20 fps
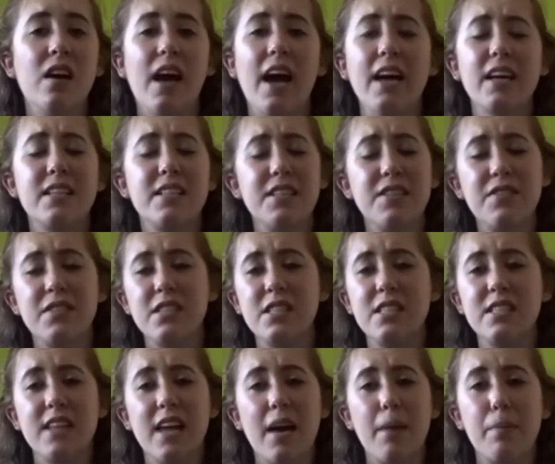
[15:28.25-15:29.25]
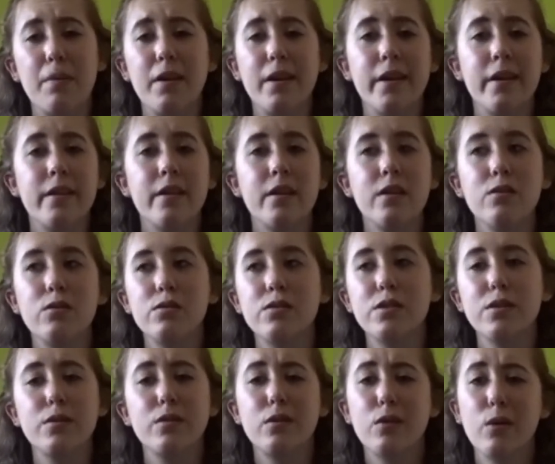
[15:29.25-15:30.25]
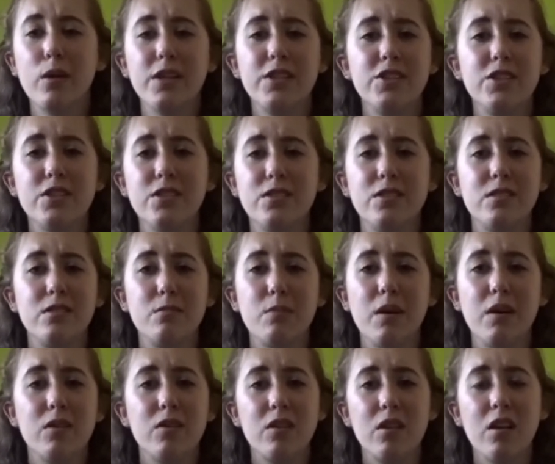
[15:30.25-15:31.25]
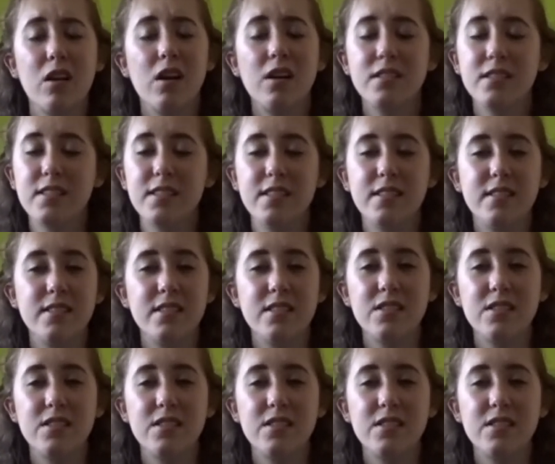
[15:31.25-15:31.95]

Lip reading: activities happening, and then also questions about classes.